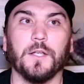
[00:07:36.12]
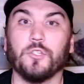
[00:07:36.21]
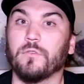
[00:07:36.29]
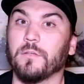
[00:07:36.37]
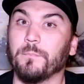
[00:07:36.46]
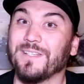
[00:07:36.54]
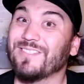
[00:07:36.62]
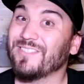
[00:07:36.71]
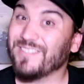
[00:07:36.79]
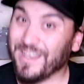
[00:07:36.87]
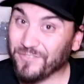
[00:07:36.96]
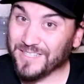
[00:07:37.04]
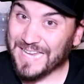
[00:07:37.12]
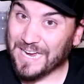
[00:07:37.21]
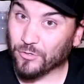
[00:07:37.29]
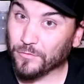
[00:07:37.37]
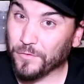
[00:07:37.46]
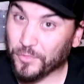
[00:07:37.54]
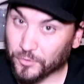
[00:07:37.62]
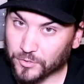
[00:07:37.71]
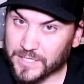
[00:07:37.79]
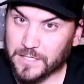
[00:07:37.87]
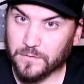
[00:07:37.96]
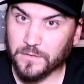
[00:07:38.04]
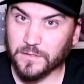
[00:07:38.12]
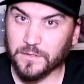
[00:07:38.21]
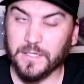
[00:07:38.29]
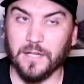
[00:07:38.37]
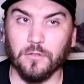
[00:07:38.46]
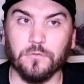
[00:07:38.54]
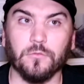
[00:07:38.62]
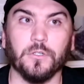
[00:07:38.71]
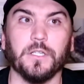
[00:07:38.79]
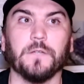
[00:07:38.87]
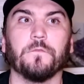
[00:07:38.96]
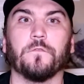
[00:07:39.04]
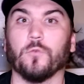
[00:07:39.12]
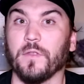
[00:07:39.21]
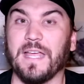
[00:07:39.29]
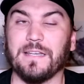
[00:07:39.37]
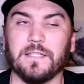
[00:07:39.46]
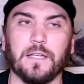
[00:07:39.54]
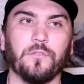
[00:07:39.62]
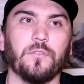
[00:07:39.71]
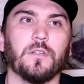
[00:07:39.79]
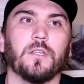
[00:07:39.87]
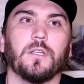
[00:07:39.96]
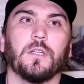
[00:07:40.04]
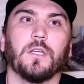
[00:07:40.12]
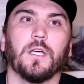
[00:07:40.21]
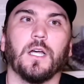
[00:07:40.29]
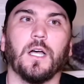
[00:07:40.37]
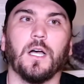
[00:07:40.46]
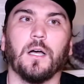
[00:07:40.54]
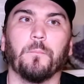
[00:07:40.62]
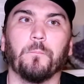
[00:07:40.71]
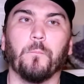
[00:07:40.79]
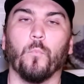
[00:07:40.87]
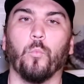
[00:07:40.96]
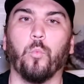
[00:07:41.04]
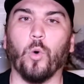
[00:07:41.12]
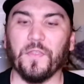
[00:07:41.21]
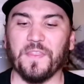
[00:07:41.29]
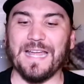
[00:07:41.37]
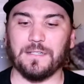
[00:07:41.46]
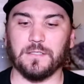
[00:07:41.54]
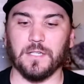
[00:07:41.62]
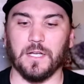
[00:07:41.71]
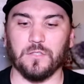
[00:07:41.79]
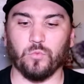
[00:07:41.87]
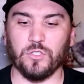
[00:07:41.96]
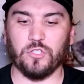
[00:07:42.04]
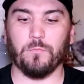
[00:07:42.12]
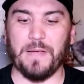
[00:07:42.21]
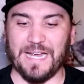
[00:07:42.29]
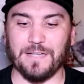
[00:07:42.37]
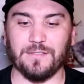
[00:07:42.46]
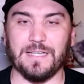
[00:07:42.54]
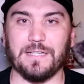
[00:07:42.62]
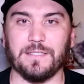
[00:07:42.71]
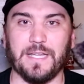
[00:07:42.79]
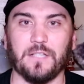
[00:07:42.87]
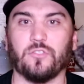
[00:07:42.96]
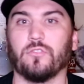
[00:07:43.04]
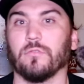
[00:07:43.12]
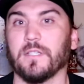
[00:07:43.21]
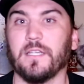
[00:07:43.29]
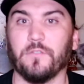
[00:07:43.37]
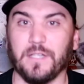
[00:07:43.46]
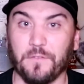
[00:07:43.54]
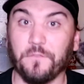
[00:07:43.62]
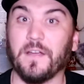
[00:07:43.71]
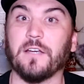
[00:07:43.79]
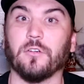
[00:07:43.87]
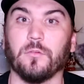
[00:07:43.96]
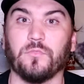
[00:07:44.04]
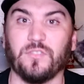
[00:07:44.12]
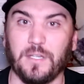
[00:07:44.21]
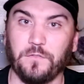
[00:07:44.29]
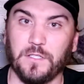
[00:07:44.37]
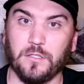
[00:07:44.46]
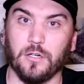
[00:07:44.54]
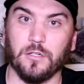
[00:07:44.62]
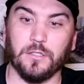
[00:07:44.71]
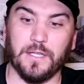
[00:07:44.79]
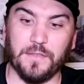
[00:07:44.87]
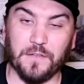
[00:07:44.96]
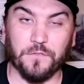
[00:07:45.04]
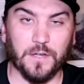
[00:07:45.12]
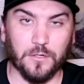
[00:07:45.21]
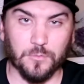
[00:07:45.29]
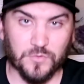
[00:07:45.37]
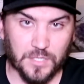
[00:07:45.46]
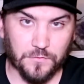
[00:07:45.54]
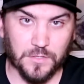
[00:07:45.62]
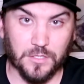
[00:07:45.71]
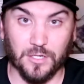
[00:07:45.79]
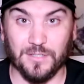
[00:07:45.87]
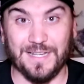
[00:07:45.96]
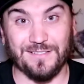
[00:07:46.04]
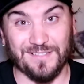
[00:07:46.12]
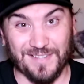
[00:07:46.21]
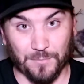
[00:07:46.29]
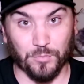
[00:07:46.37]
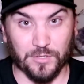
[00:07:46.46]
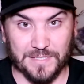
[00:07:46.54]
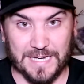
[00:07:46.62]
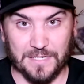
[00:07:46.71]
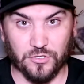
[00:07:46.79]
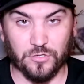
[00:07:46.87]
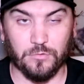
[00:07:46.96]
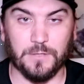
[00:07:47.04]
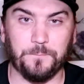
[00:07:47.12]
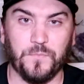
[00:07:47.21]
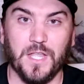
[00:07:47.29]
You can miss 7 out of 30 in California for that test. What that does, once you pass that test, you're given a firearm safety card, and that firearm safety card has a number attached to it.